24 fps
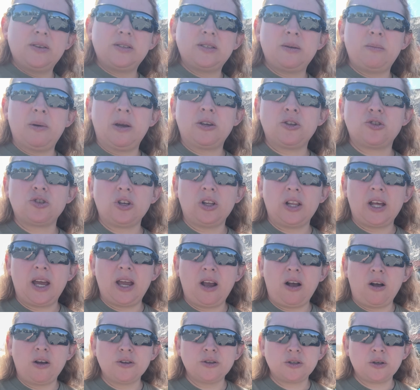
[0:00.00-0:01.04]
some extra
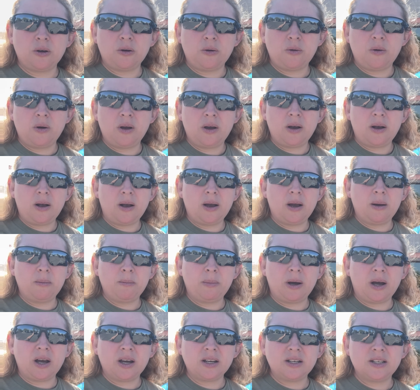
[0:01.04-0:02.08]
light. Also
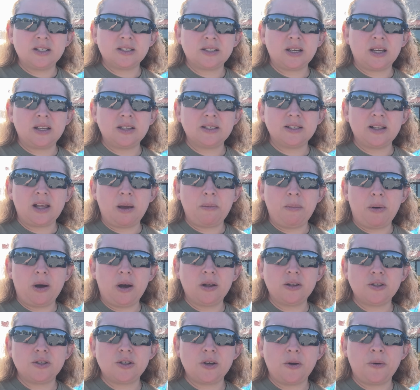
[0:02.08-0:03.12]
Baja Designs light
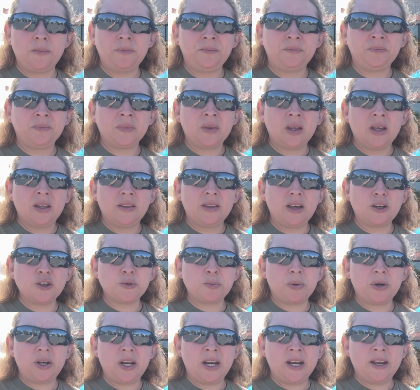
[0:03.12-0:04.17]
pod, so that was
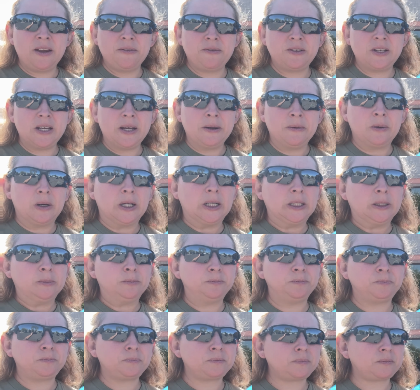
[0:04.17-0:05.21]
pretty nifty.
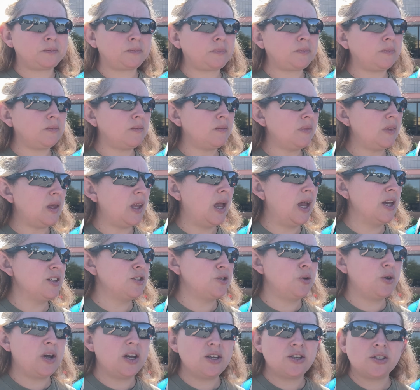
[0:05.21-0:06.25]
As
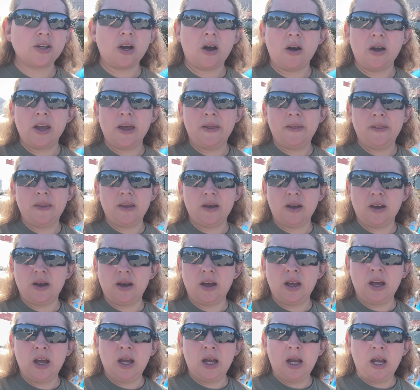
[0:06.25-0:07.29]
you guys saw in the
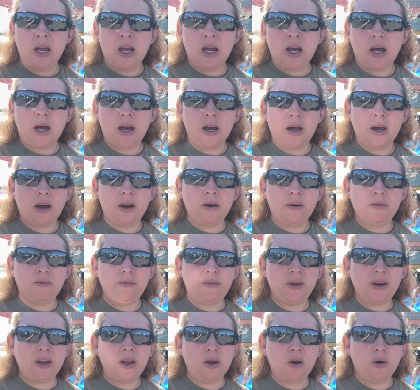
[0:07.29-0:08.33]

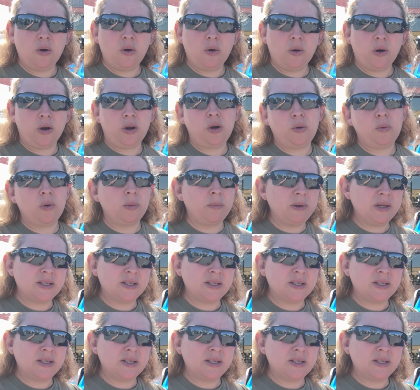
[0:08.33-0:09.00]
video, or you will be